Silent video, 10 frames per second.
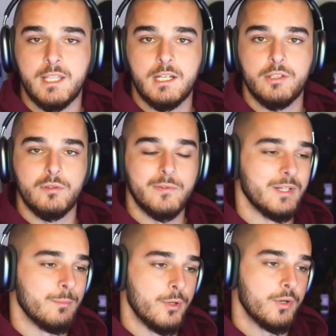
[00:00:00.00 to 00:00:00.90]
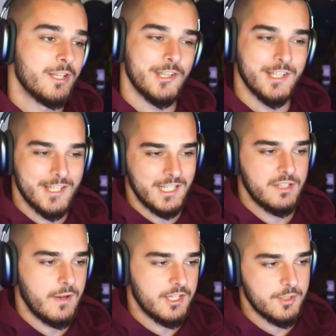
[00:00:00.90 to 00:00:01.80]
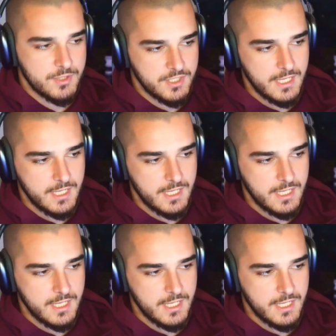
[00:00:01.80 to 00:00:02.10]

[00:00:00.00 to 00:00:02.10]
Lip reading: a little free bonus, incentivize them to take